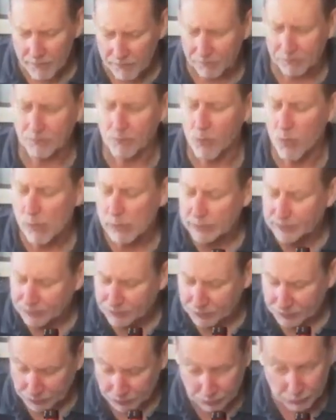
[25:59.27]
Mm.
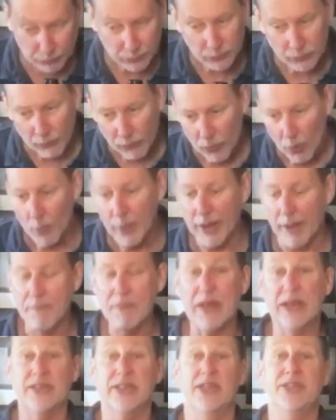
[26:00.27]

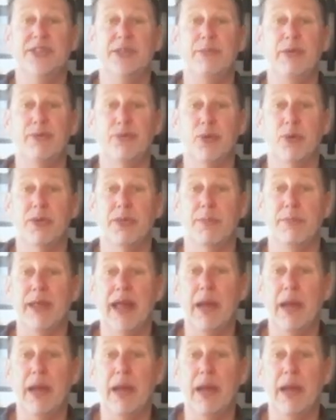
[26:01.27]
Well, as I said before with the